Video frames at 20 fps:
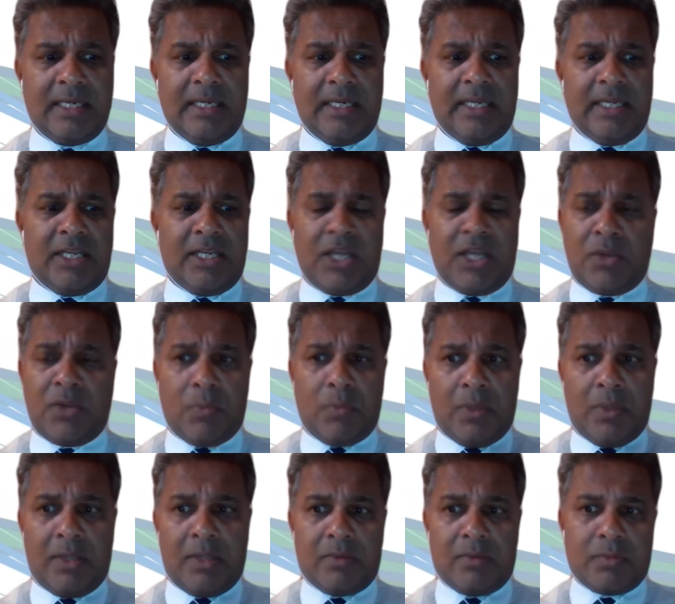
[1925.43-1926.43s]

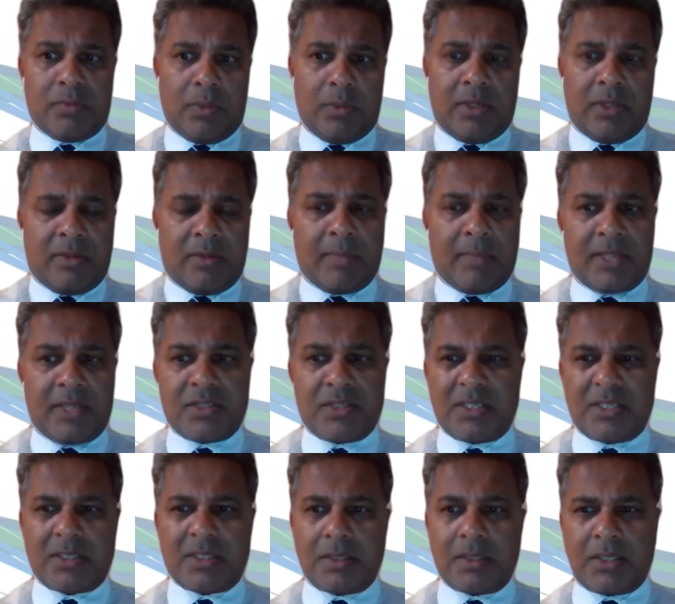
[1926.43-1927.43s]
One of the myths
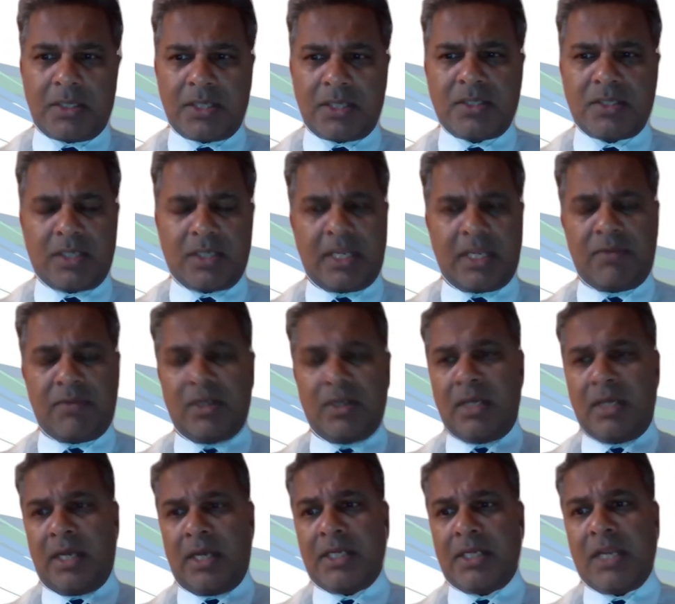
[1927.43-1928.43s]
is, just to give you an
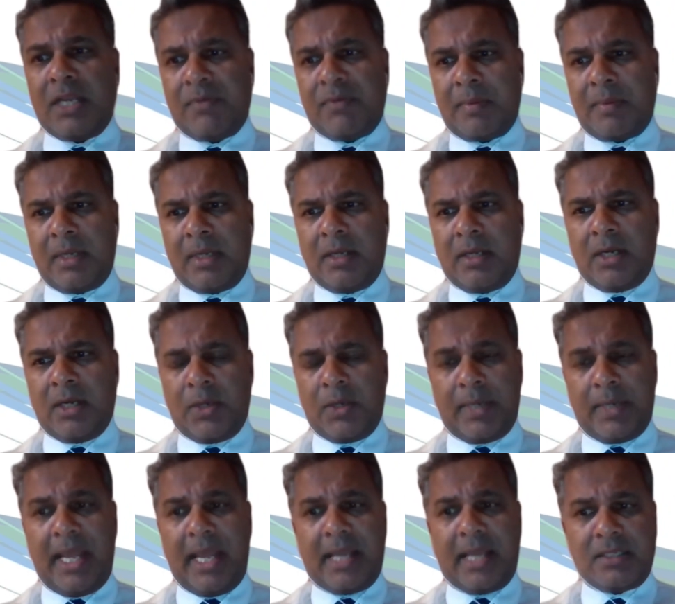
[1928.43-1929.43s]
idea from the
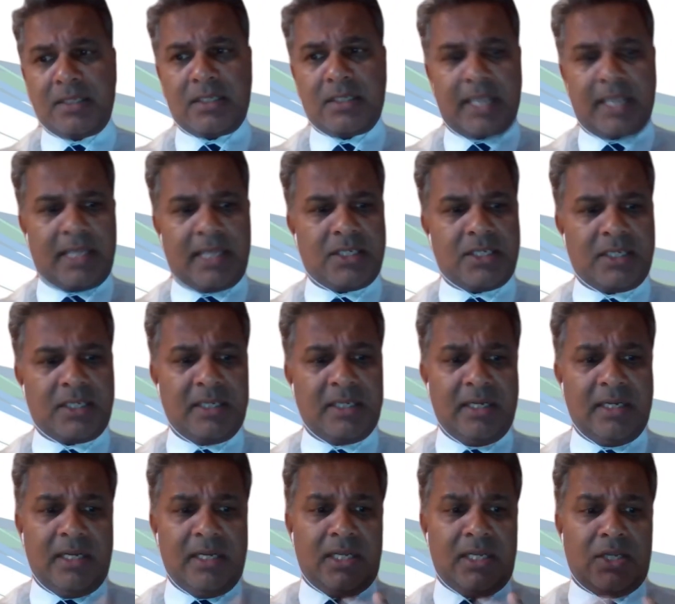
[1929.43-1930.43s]
ONS data,
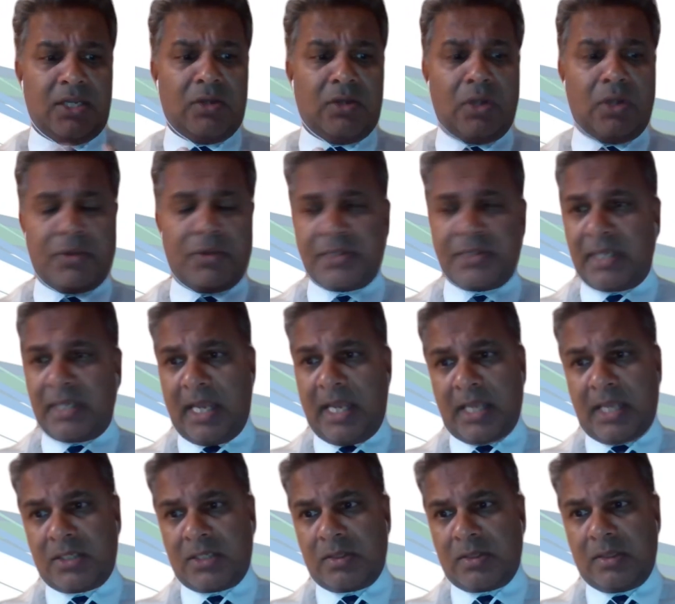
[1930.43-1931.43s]
London
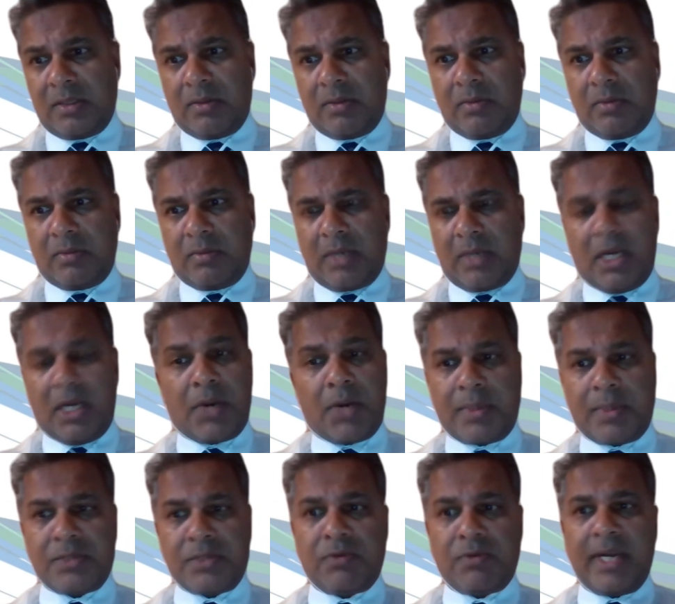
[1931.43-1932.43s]
has the
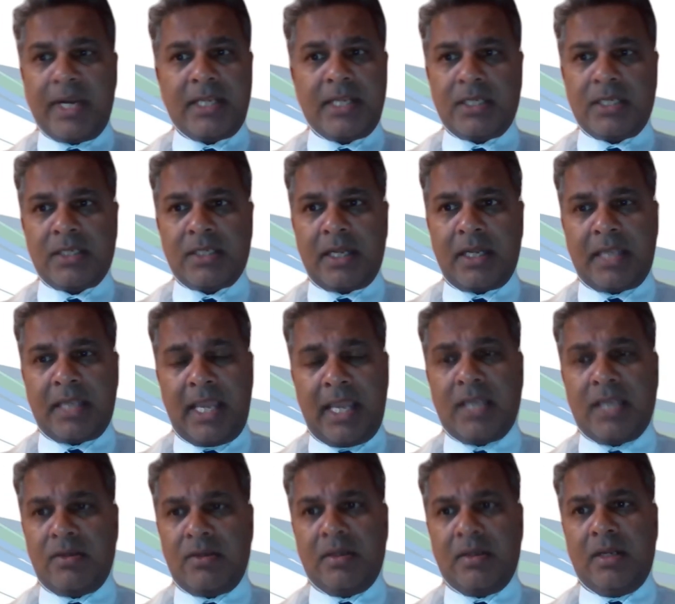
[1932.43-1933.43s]
lowest rate, as
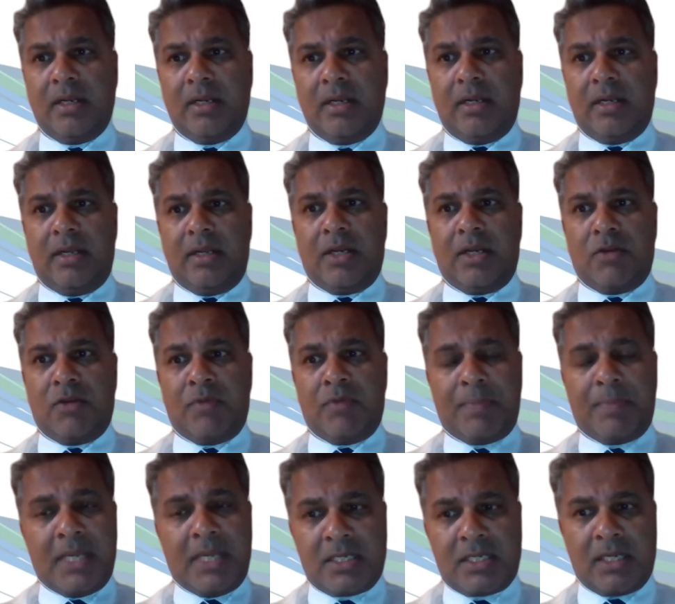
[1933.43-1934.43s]
again,
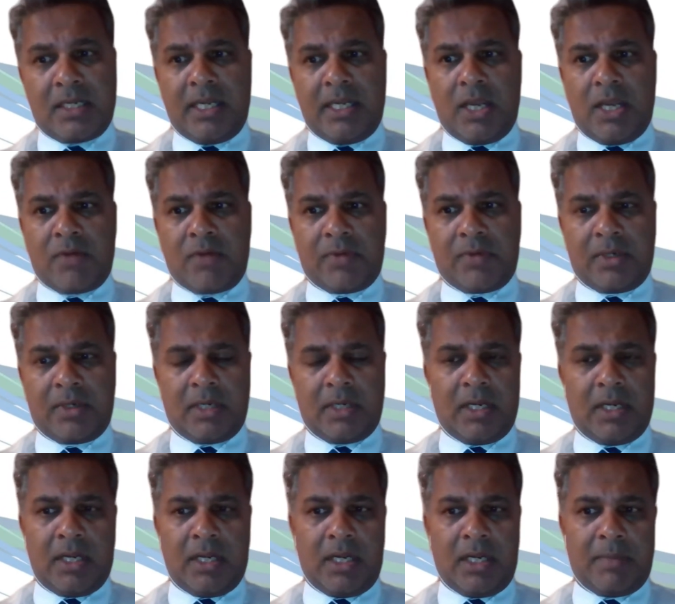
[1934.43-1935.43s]
repeatedly over
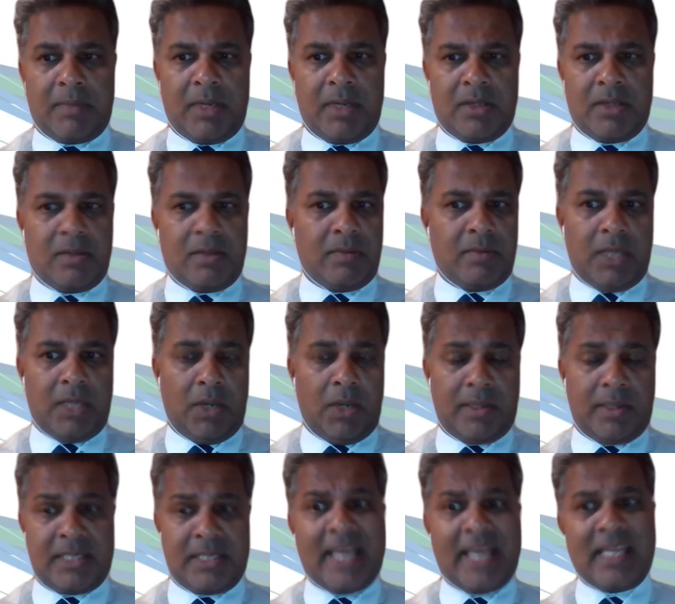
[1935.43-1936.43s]
a
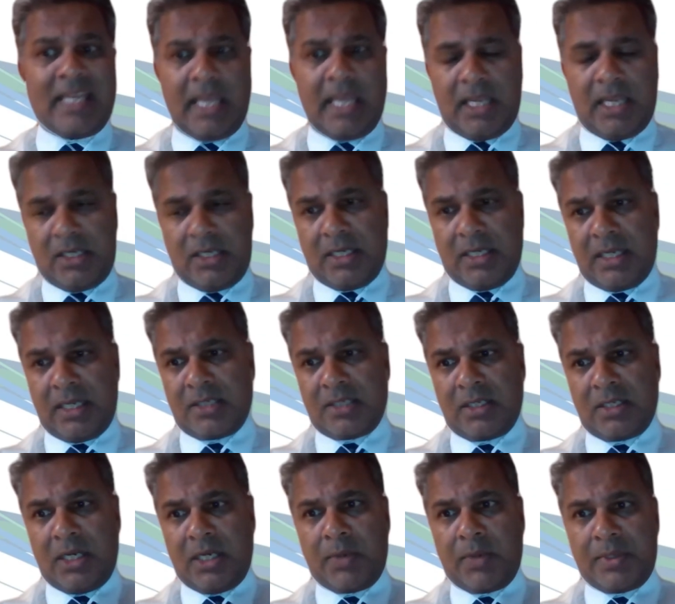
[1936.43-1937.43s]
decade, has the
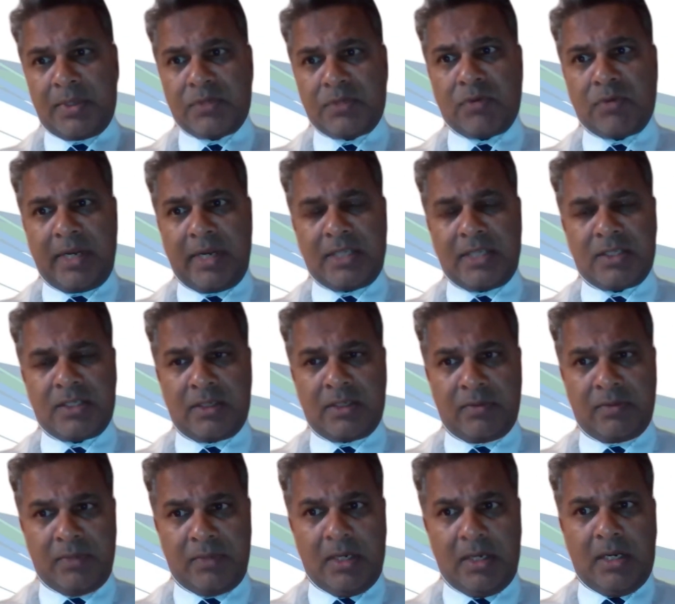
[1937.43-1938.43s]
lowest rates
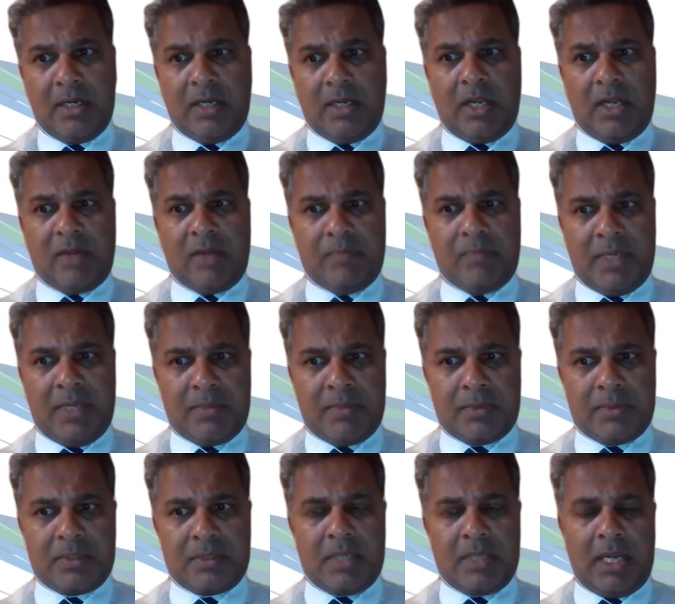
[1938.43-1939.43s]
of people
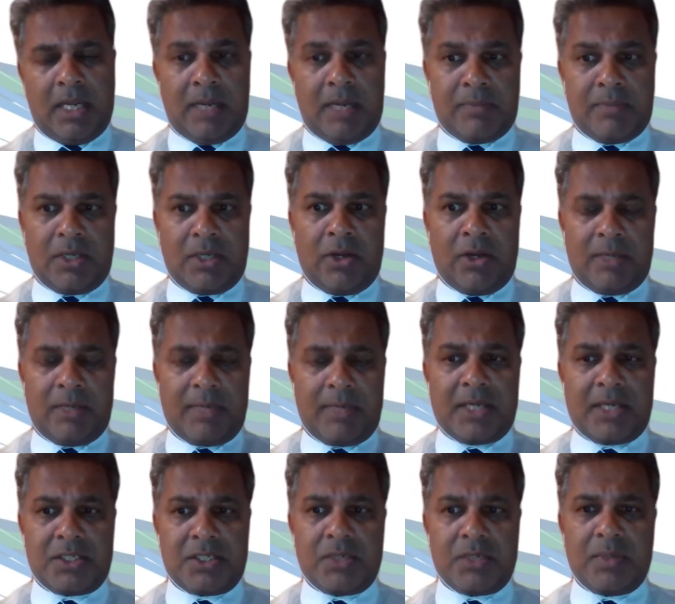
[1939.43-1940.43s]
dying by
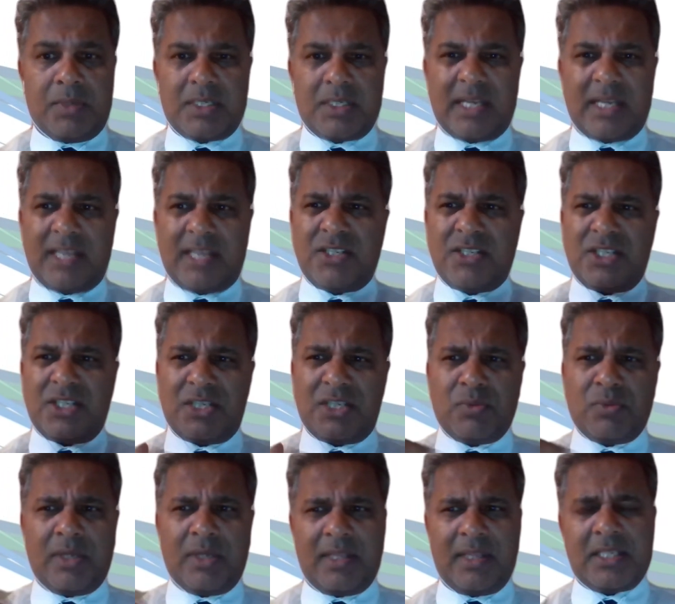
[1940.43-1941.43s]
suicide. So just
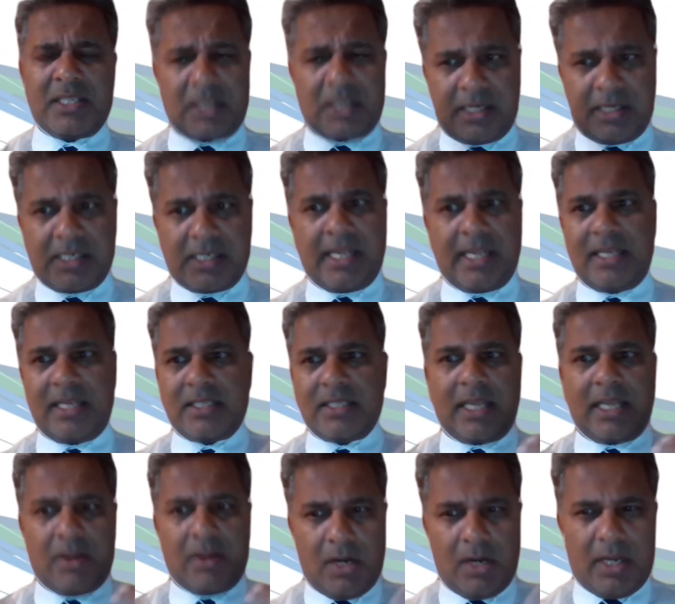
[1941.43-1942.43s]
one of these ideas
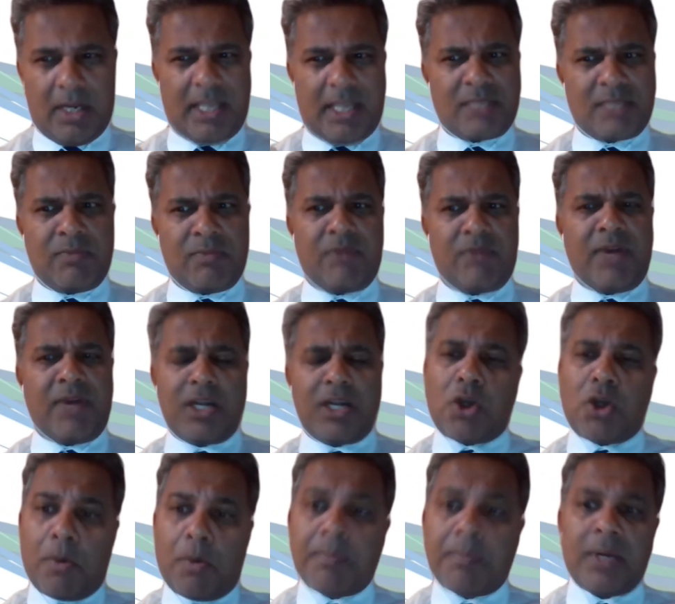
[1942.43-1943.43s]
that it's a very
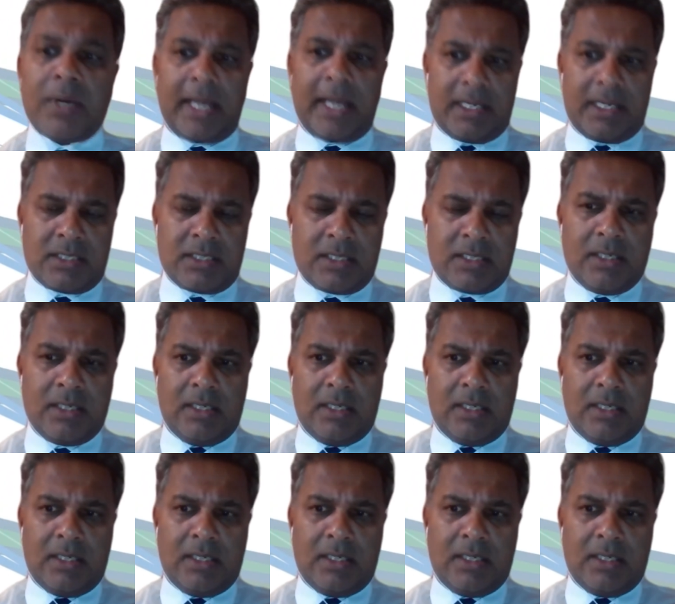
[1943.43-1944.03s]
complex